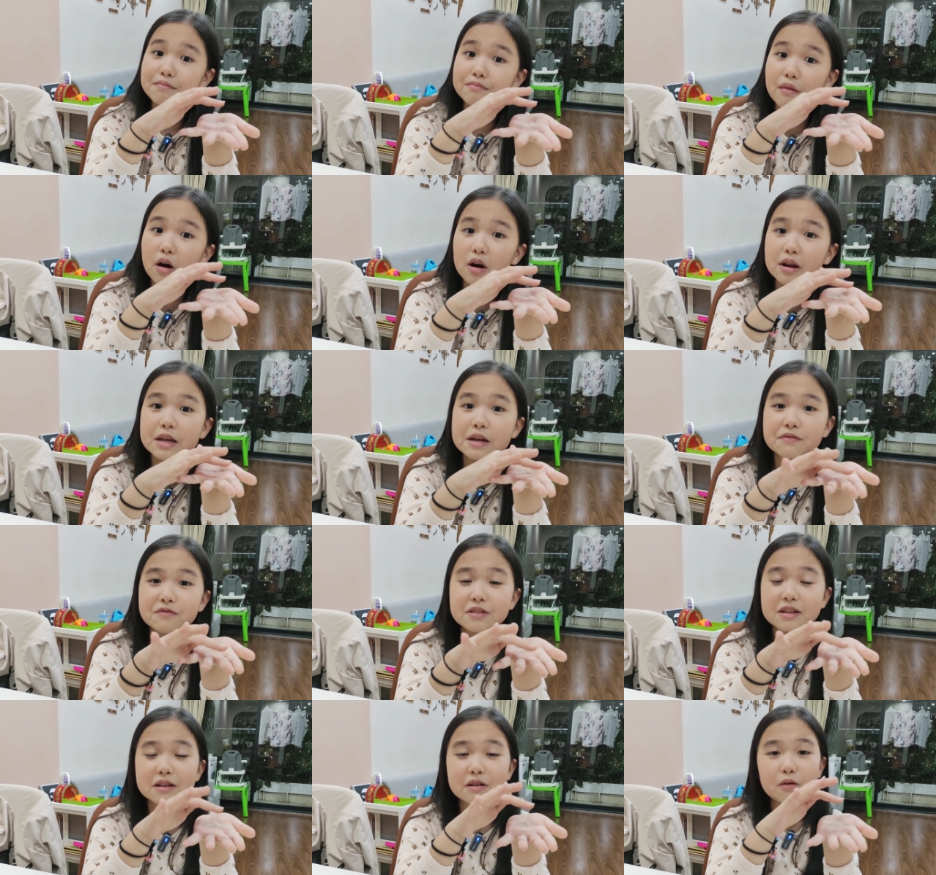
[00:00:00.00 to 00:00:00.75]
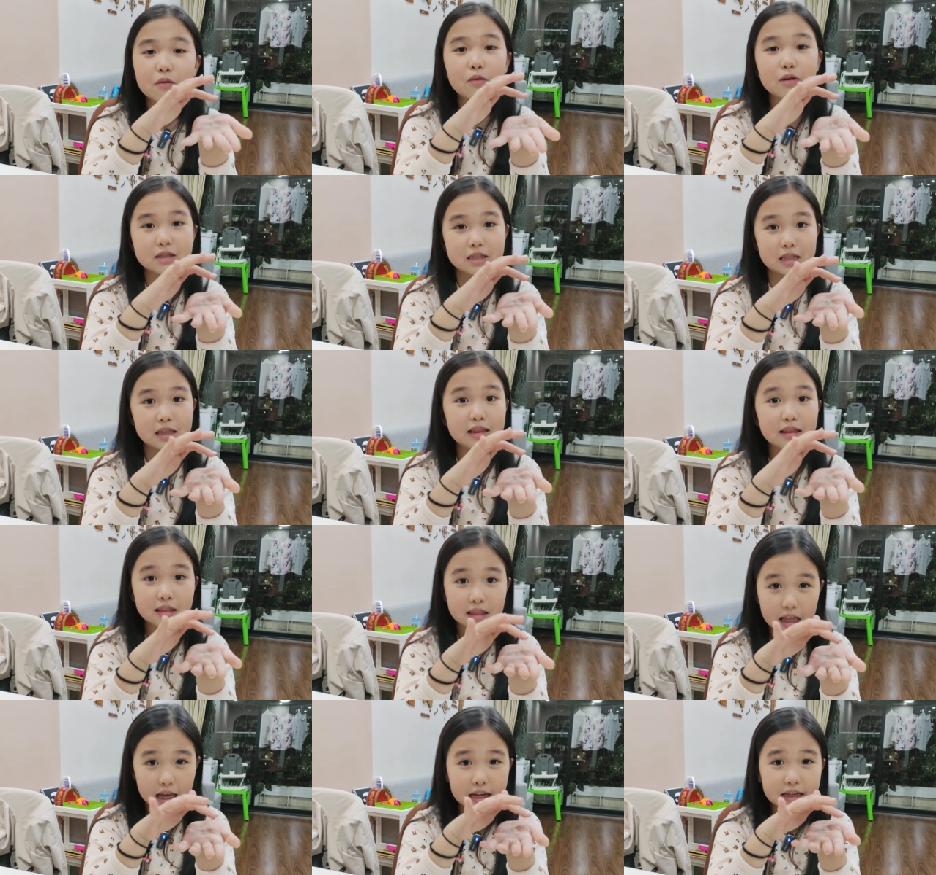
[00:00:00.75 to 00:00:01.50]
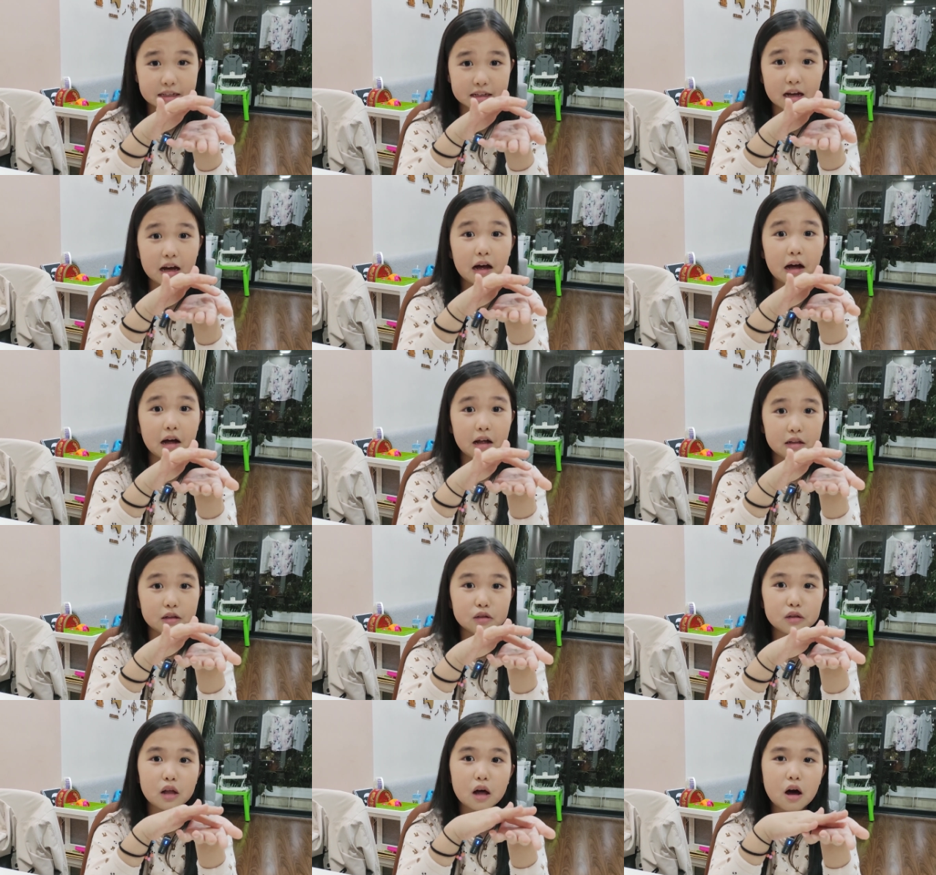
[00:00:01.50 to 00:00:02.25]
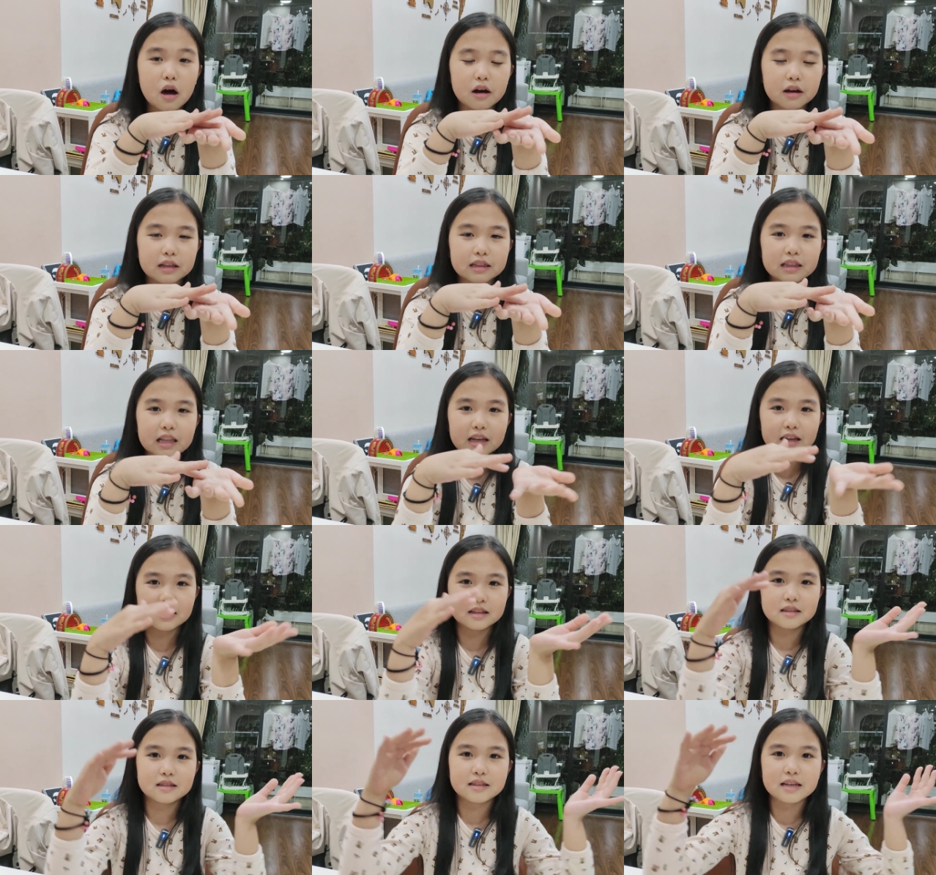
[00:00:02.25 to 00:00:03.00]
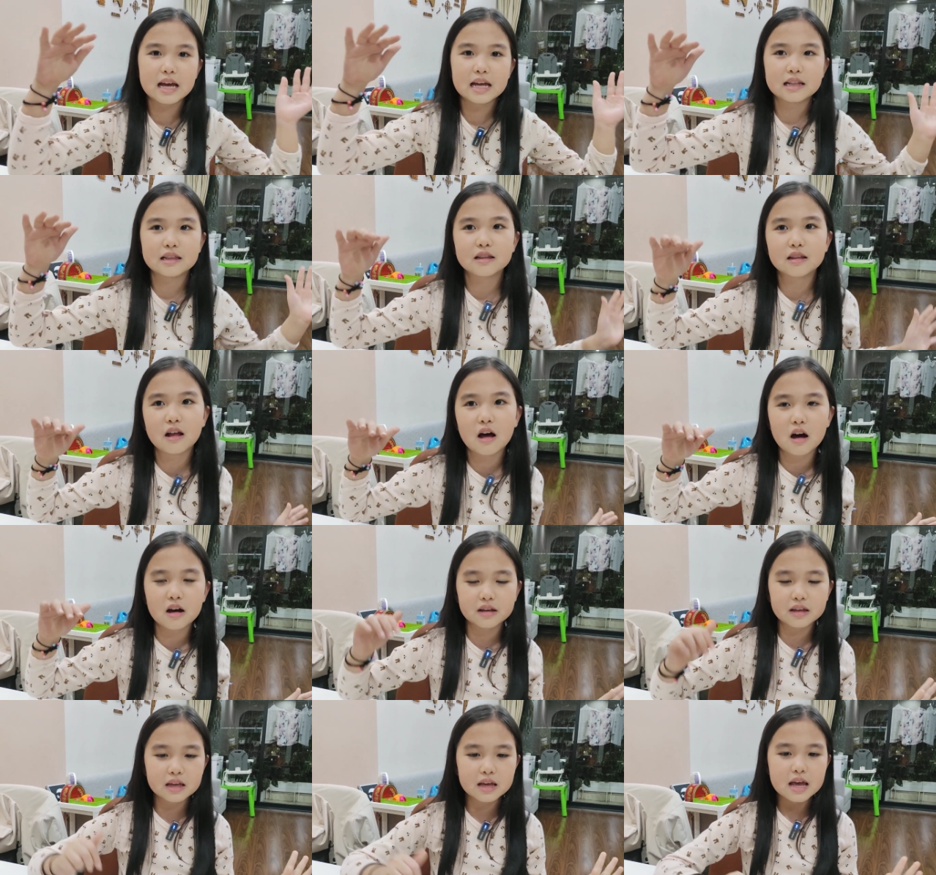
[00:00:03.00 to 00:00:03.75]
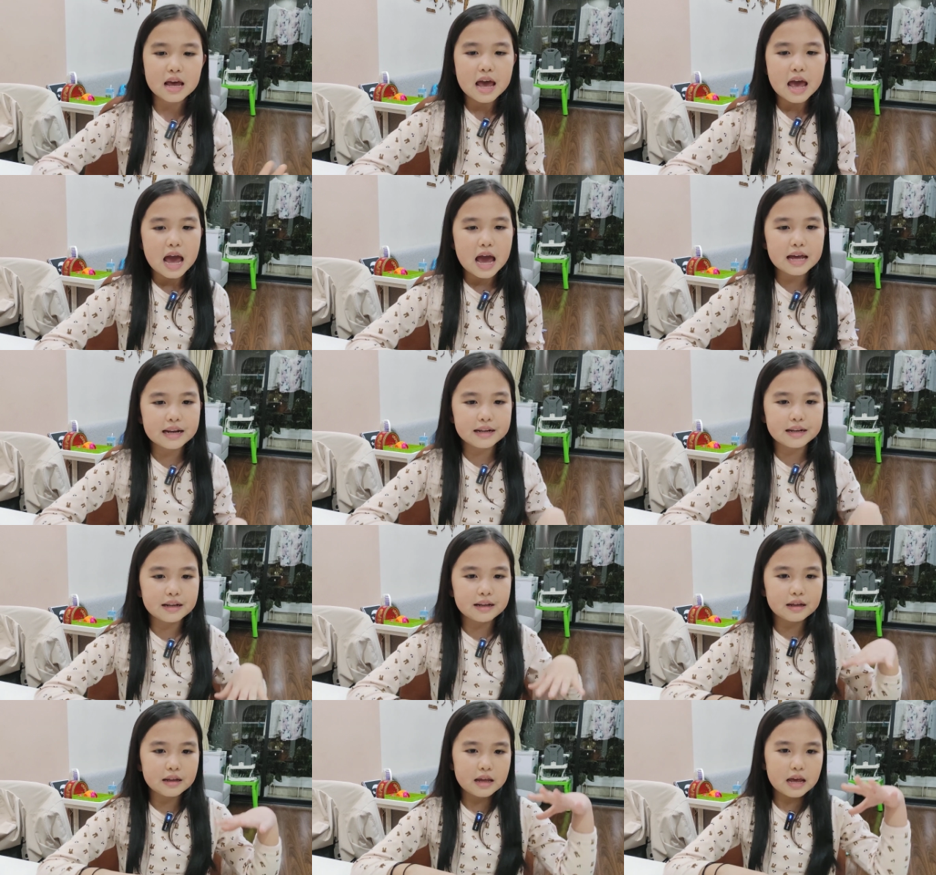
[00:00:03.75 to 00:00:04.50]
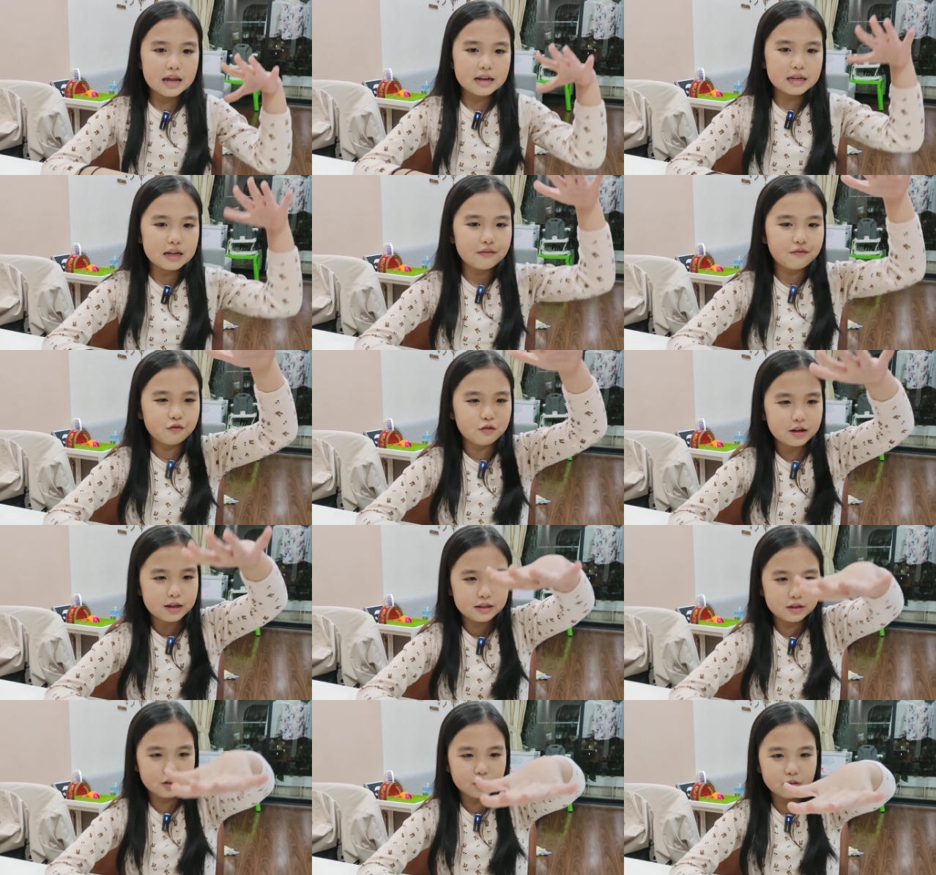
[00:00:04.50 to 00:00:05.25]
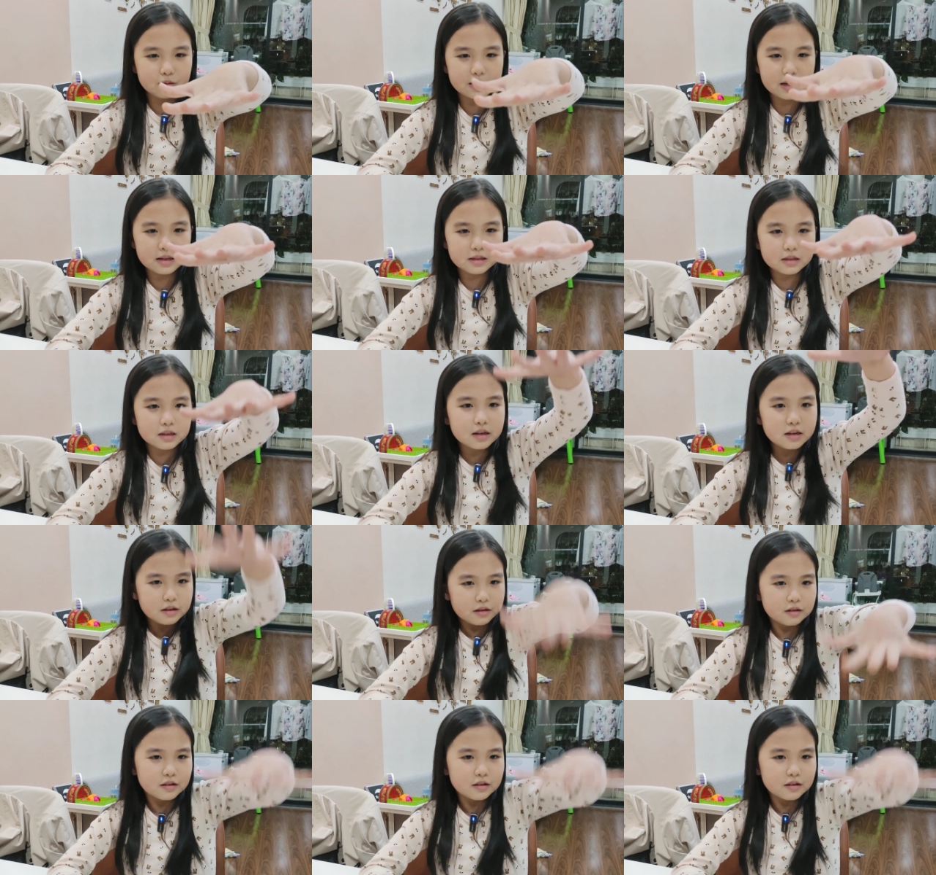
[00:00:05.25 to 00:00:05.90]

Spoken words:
body of it was like a log, like a dead log. And if we do this,